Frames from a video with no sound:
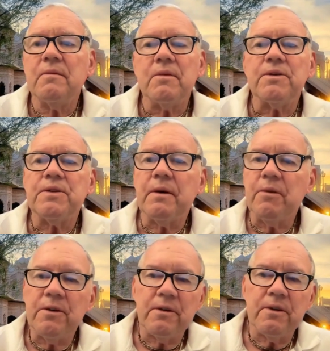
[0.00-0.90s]
But
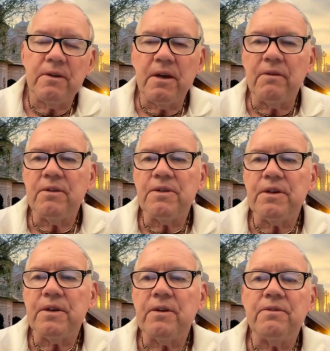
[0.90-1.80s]
every
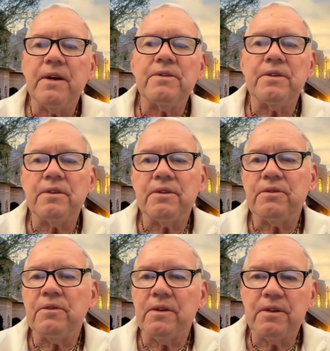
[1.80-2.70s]
single phase of the
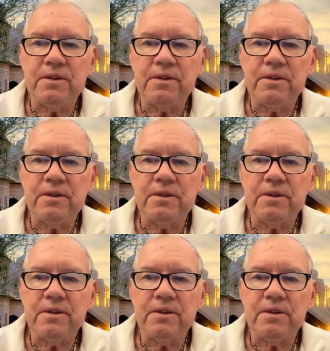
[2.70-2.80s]
construction